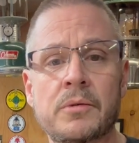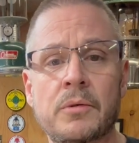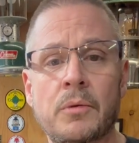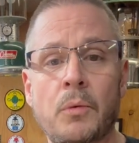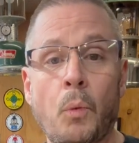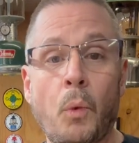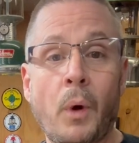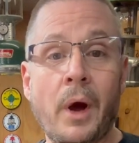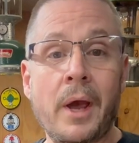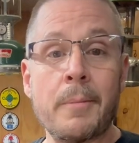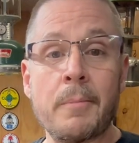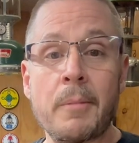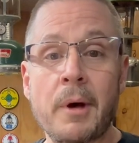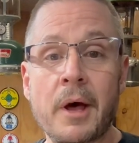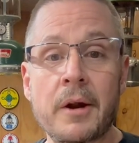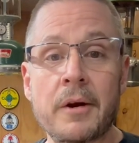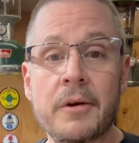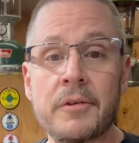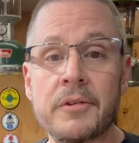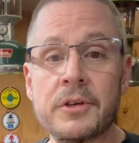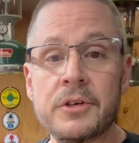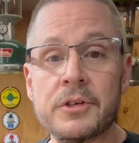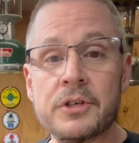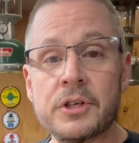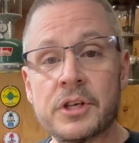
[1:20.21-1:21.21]
way better
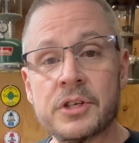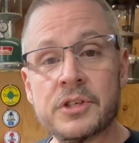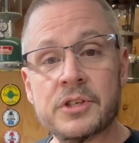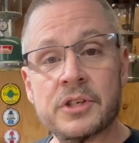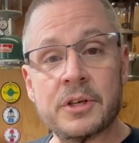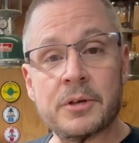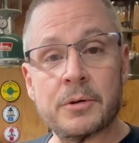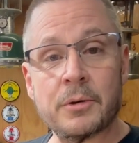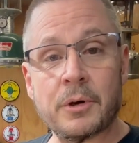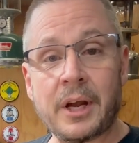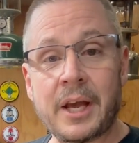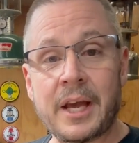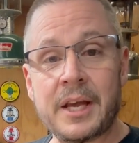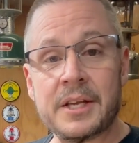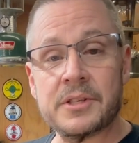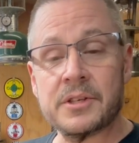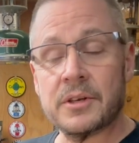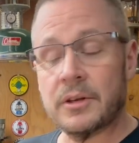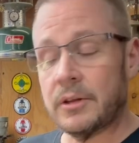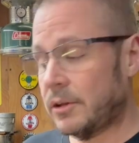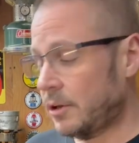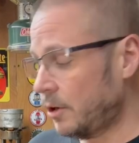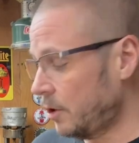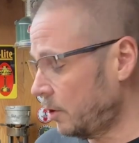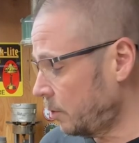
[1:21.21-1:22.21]
than just citric acid
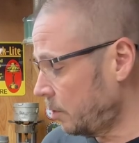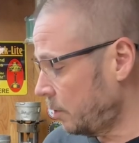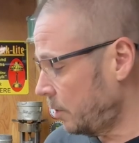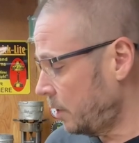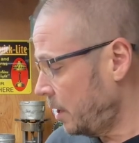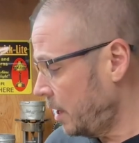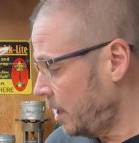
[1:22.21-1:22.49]
alone.